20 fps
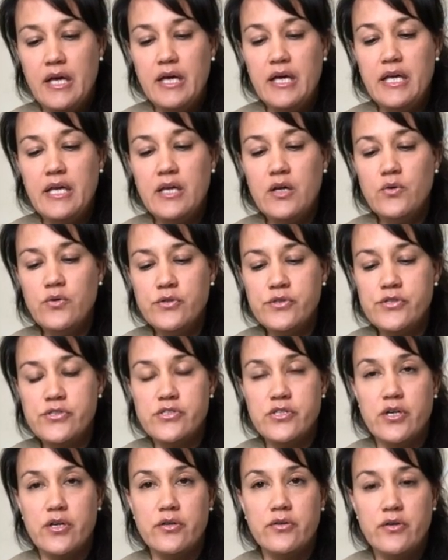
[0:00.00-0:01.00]
He
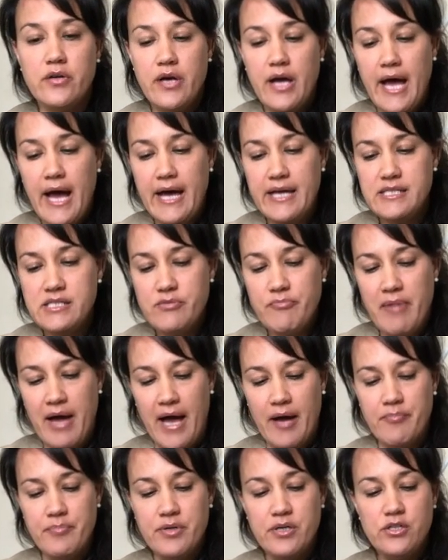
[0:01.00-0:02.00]
also had a
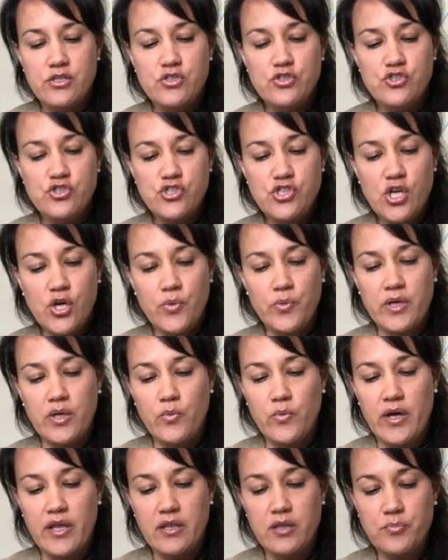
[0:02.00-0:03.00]
map showing
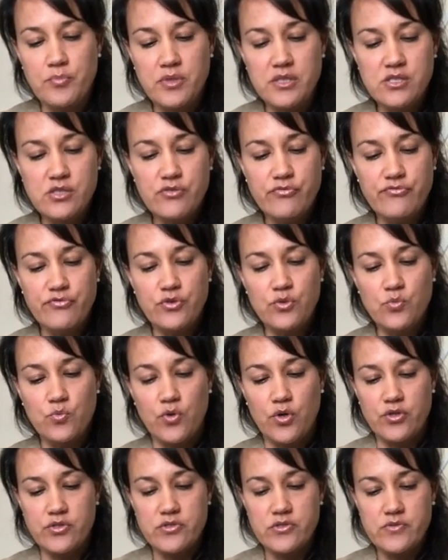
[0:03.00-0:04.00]
where the bitter fruit
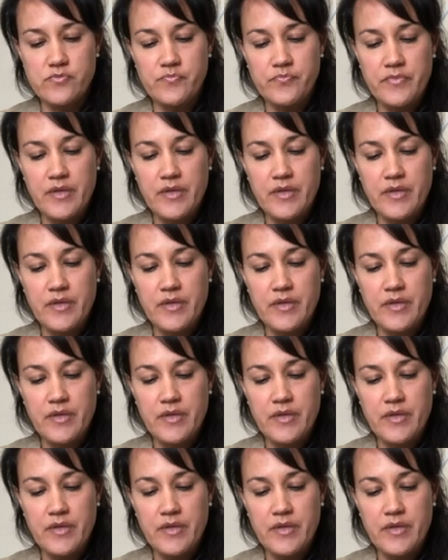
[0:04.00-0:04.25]
was,